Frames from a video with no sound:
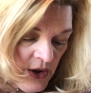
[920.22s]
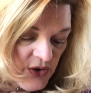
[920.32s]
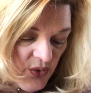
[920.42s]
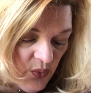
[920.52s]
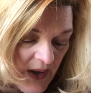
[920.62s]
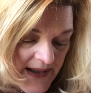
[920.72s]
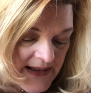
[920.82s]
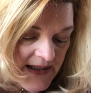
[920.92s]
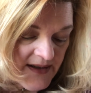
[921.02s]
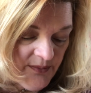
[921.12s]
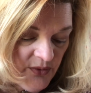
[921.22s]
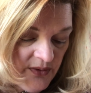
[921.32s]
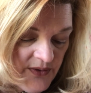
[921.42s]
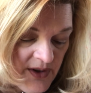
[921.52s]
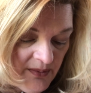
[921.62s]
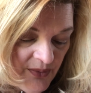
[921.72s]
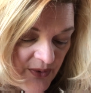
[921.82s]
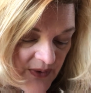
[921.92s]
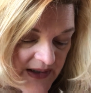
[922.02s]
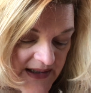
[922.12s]
To what decimal
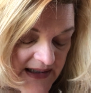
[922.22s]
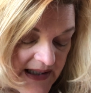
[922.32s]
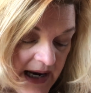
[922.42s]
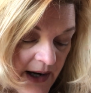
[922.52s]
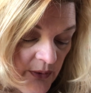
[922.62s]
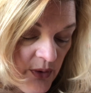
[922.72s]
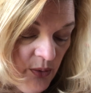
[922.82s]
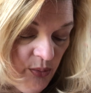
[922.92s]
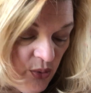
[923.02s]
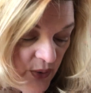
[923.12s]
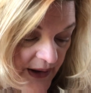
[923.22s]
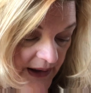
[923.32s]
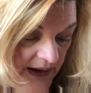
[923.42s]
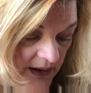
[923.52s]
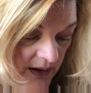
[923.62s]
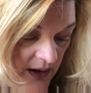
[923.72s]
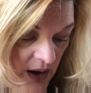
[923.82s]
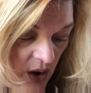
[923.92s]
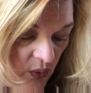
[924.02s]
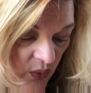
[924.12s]
number is the arrow pointing?
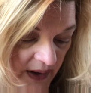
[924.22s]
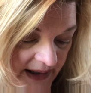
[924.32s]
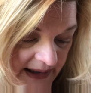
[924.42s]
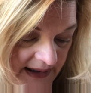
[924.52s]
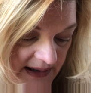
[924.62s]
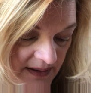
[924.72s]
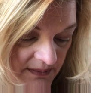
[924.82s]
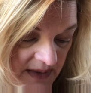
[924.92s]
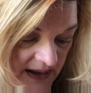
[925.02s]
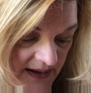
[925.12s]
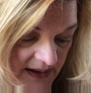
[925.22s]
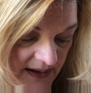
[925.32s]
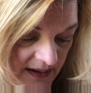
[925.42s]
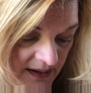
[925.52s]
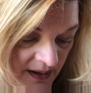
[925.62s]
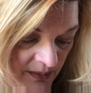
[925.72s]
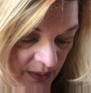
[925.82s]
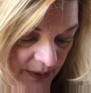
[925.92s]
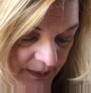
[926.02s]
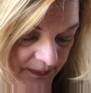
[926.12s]
What is the mixed
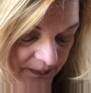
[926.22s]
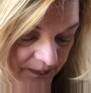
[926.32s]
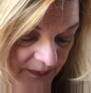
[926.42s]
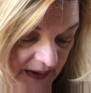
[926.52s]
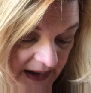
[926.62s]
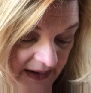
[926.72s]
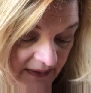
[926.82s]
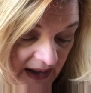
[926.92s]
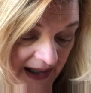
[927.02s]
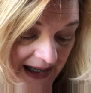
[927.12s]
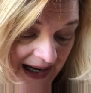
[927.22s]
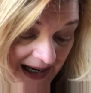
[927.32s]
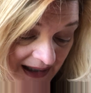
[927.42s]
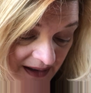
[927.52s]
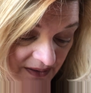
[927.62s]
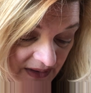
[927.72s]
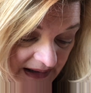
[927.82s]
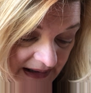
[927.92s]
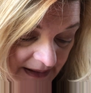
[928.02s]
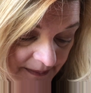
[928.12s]
number? Okay, they've got negative
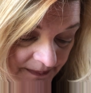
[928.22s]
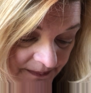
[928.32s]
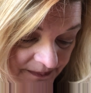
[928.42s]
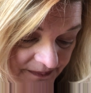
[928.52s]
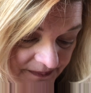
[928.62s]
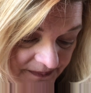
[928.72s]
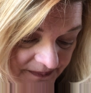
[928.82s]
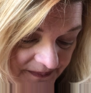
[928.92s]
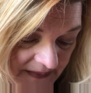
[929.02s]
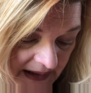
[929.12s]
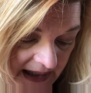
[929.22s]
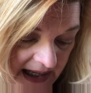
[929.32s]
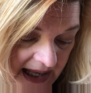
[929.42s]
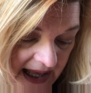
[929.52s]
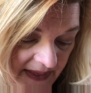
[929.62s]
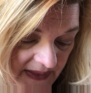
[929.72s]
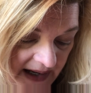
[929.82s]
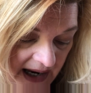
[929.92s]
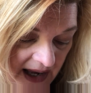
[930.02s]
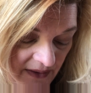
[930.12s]
again, and
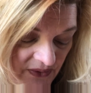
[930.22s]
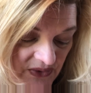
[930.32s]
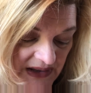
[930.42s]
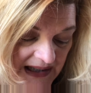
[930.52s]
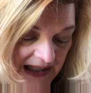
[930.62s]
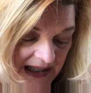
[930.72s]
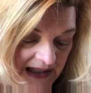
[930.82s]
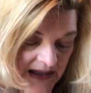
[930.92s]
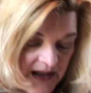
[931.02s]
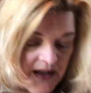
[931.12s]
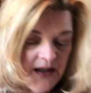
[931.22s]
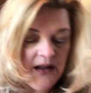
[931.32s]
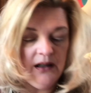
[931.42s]
they have 10